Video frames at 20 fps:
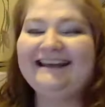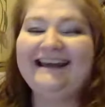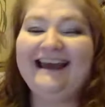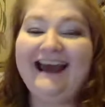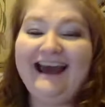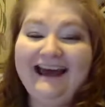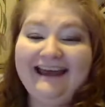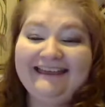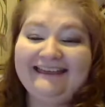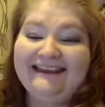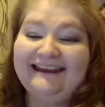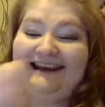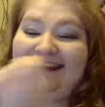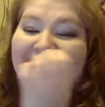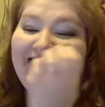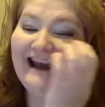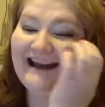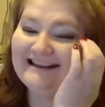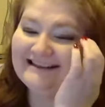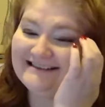Kathy
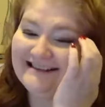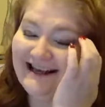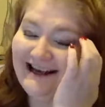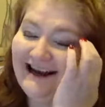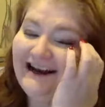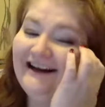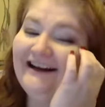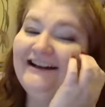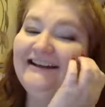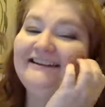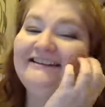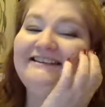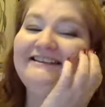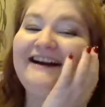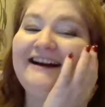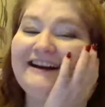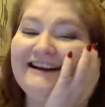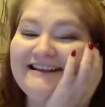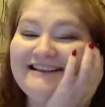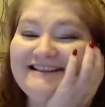has a
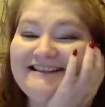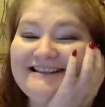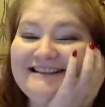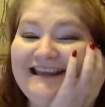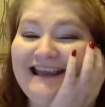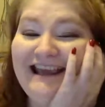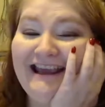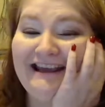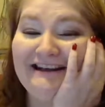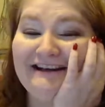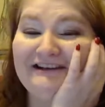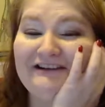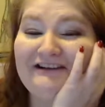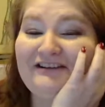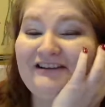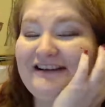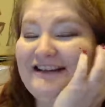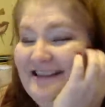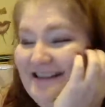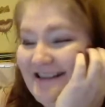large can
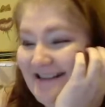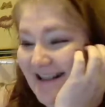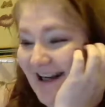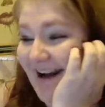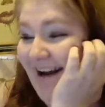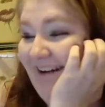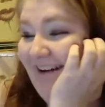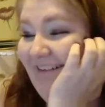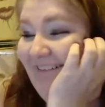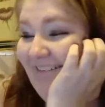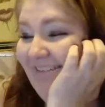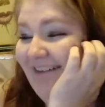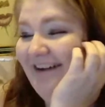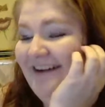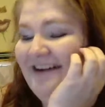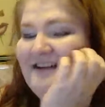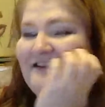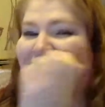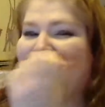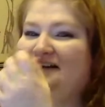of Crisco.
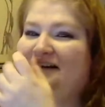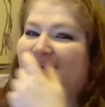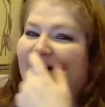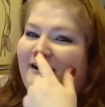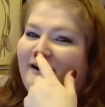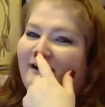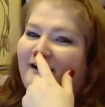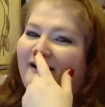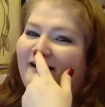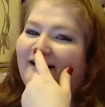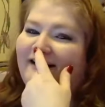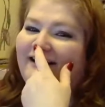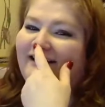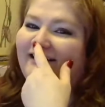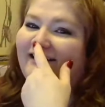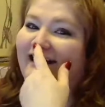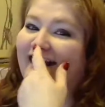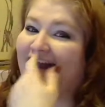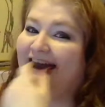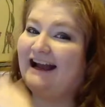
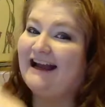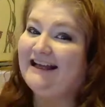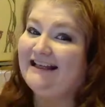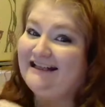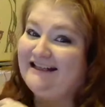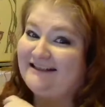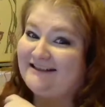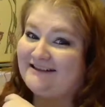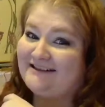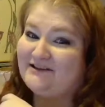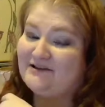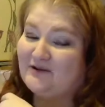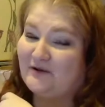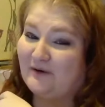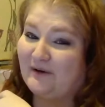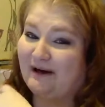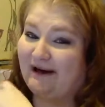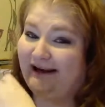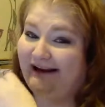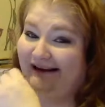Okay, I need a
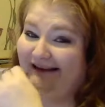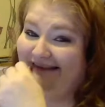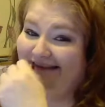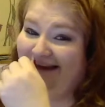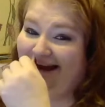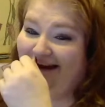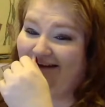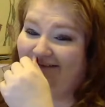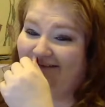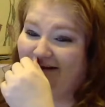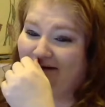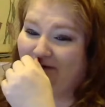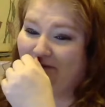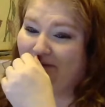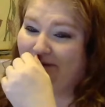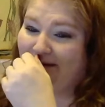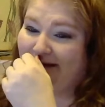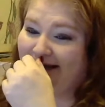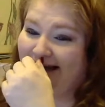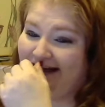story on that
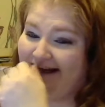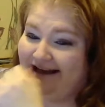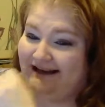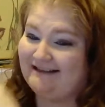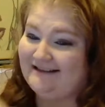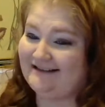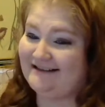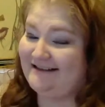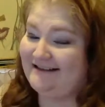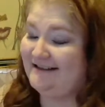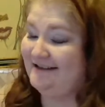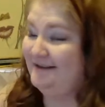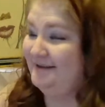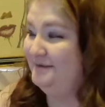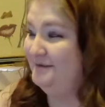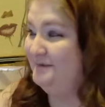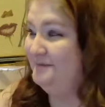one because